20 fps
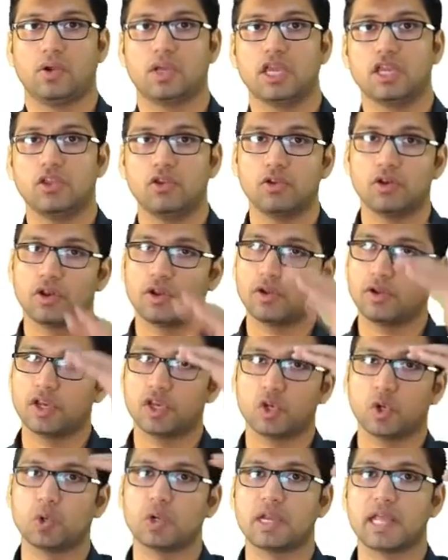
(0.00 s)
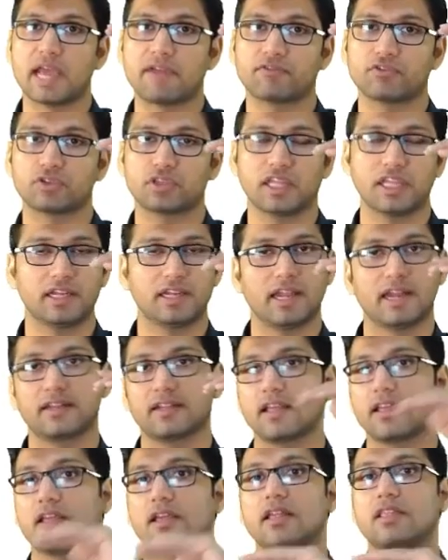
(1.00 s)
Okay, you don't have to think
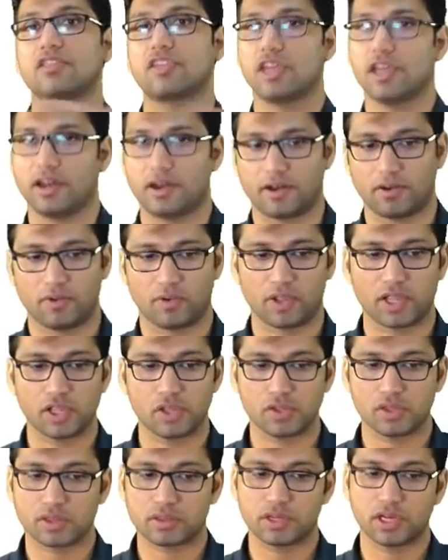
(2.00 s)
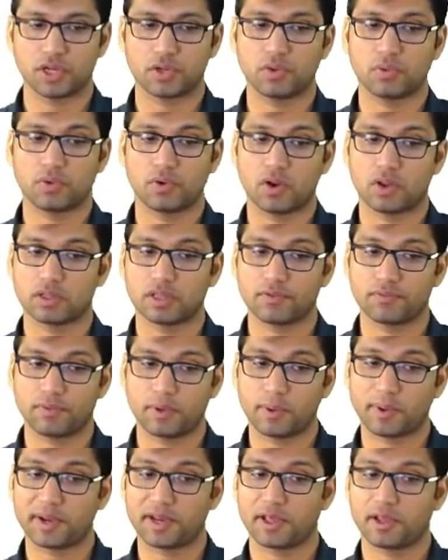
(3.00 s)
that there is a chair. Okay, you just need to draw the
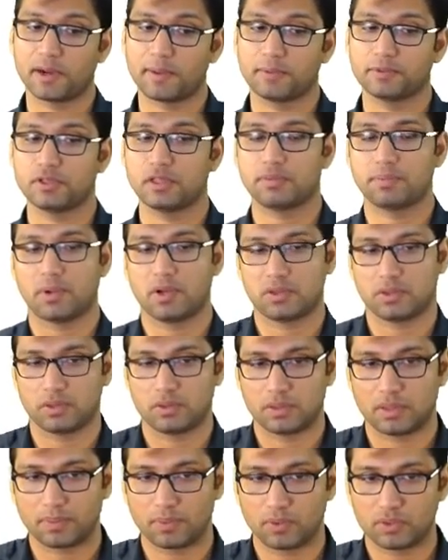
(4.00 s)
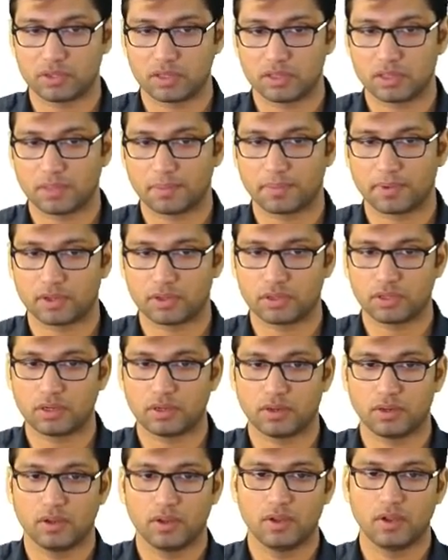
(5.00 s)
free body diagram of this person. Suppose this is a
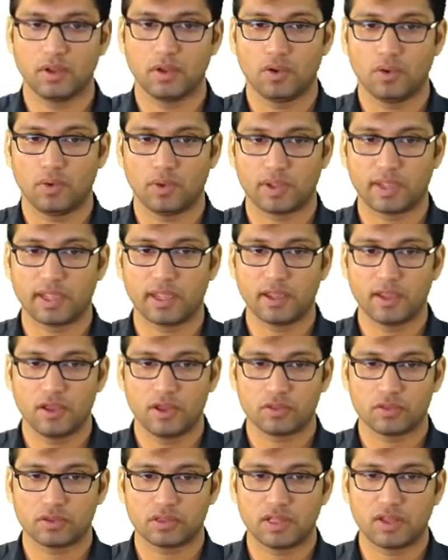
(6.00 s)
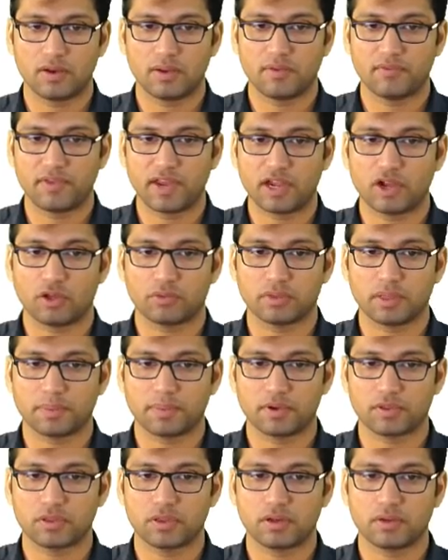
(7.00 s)
person. Okay, so there will be a weight of
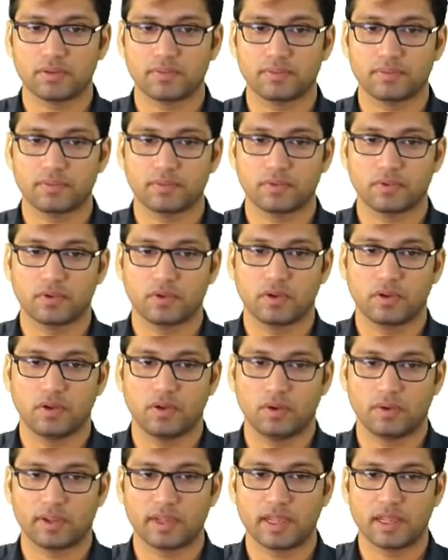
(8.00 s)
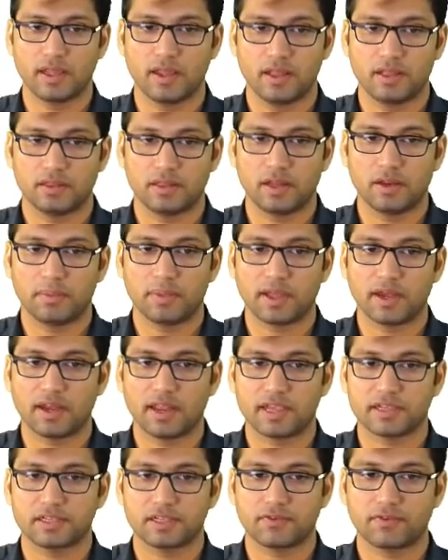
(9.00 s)
the person. Okay, there will be a
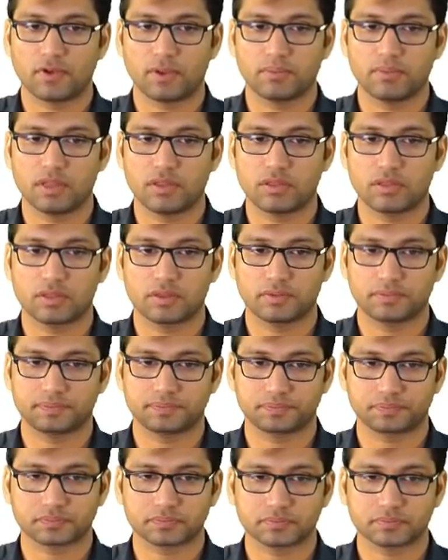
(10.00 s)
reaction from this